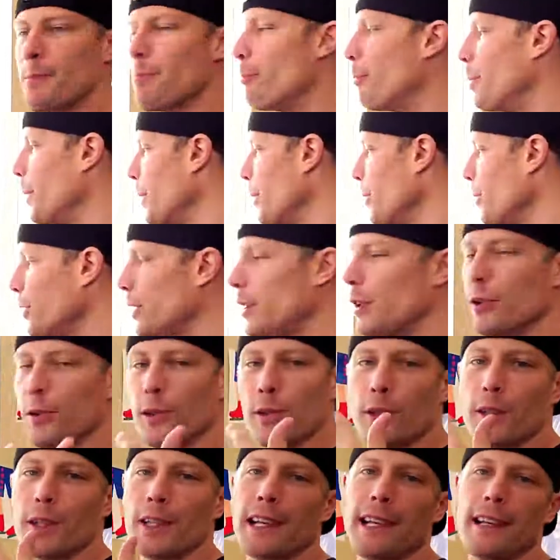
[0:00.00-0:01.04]
Bill
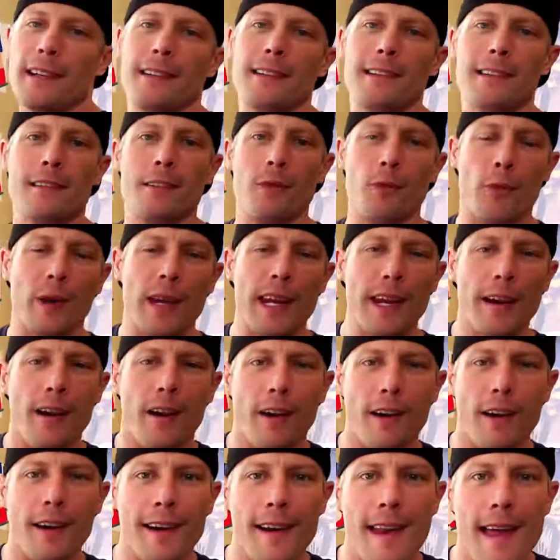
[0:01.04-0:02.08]
Hugel here. We
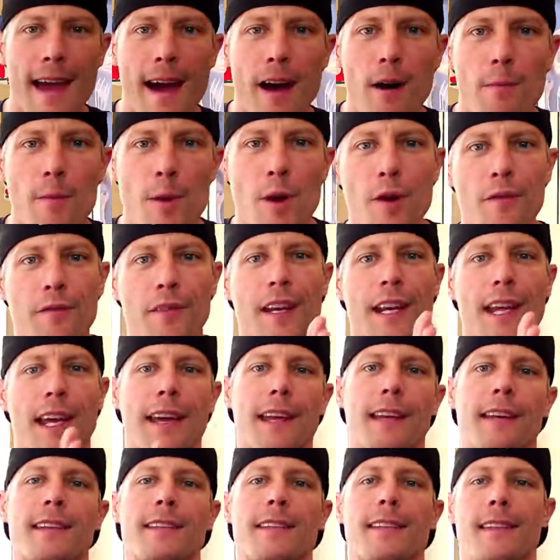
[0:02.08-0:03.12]
are now moving
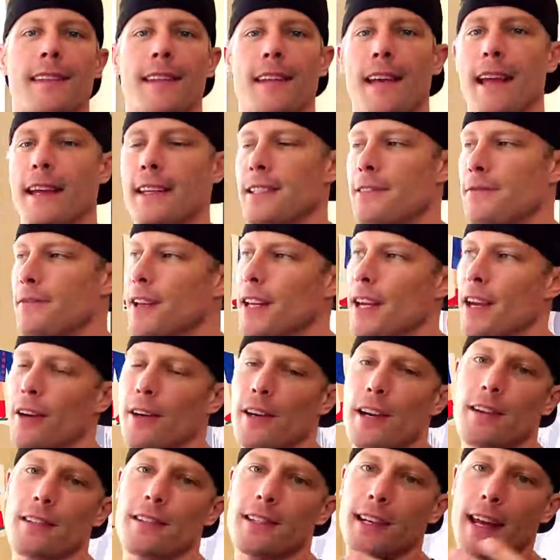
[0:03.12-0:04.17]
into the next video.
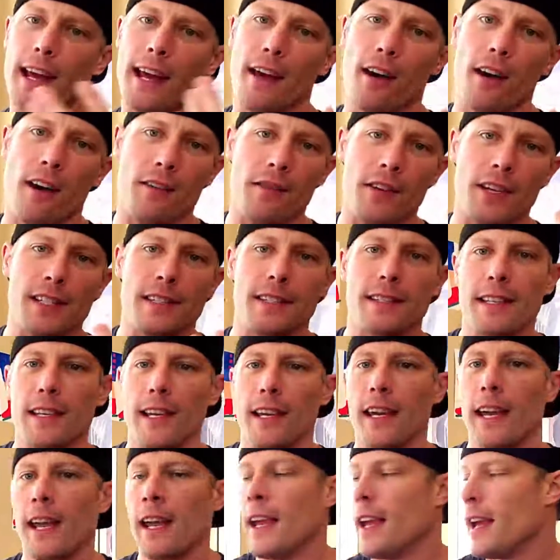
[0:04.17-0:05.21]
Now today,
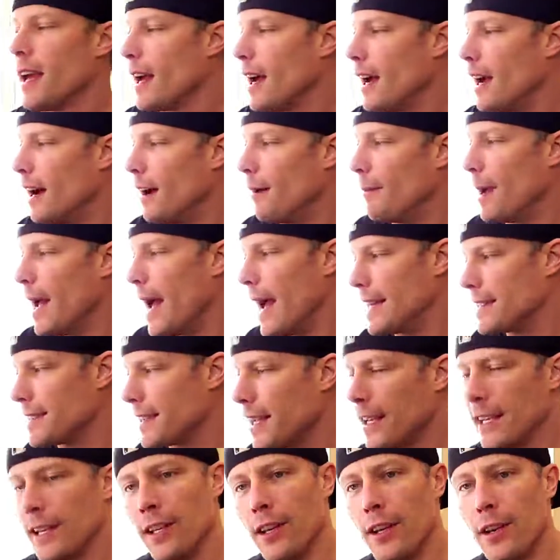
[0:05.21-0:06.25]
obviously, as
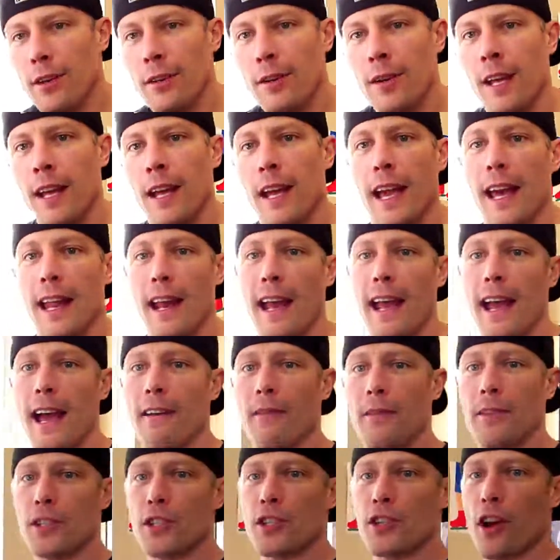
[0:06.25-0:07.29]
I do, and I
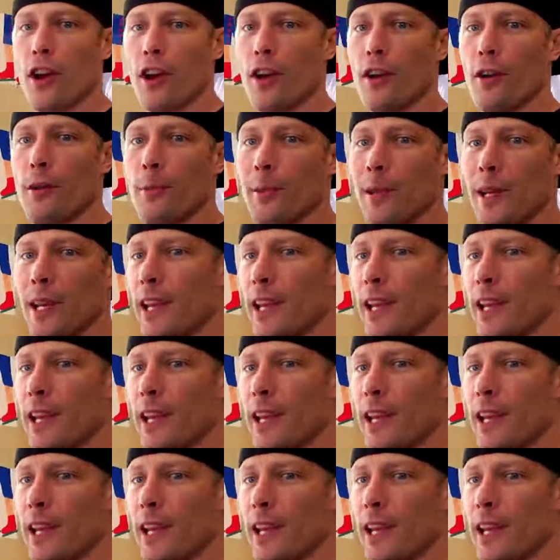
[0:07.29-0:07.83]
have the chart open